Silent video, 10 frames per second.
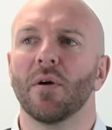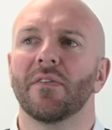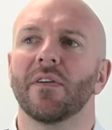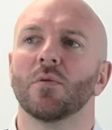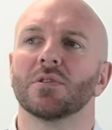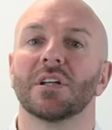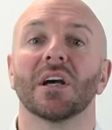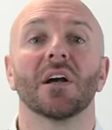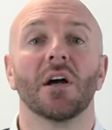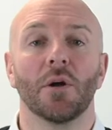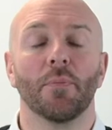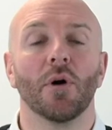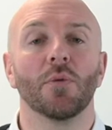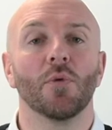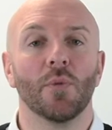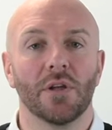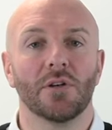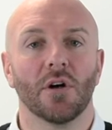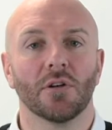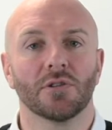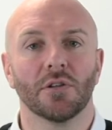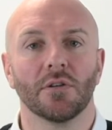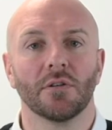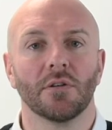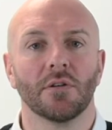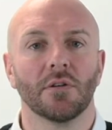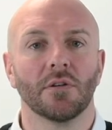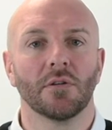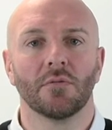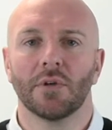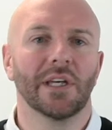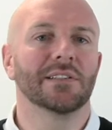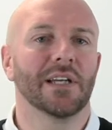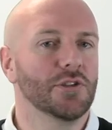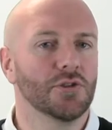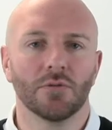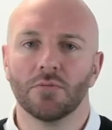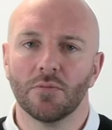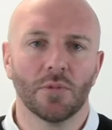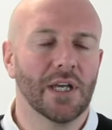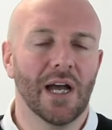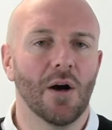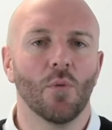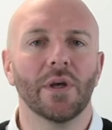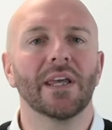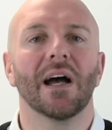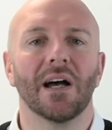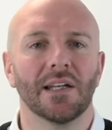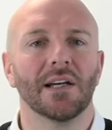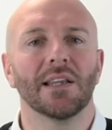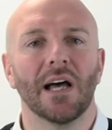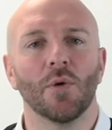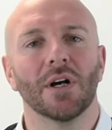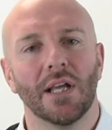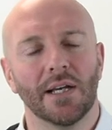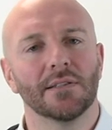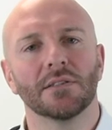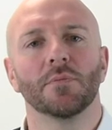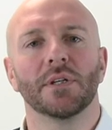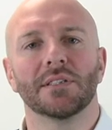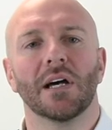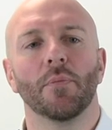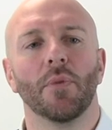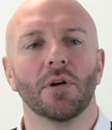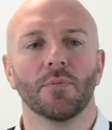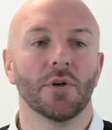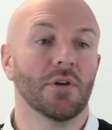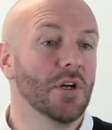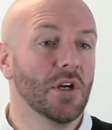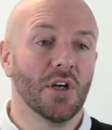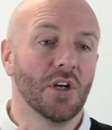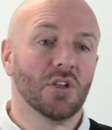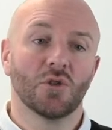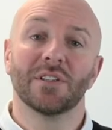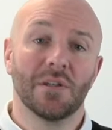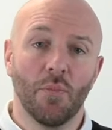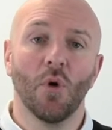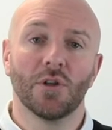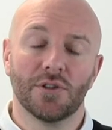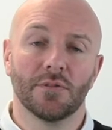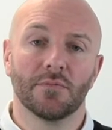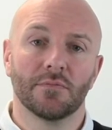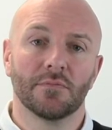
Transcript: if it was an appointment with a doctor. Essential. We can't allow a client to miss that appointment. So it's important.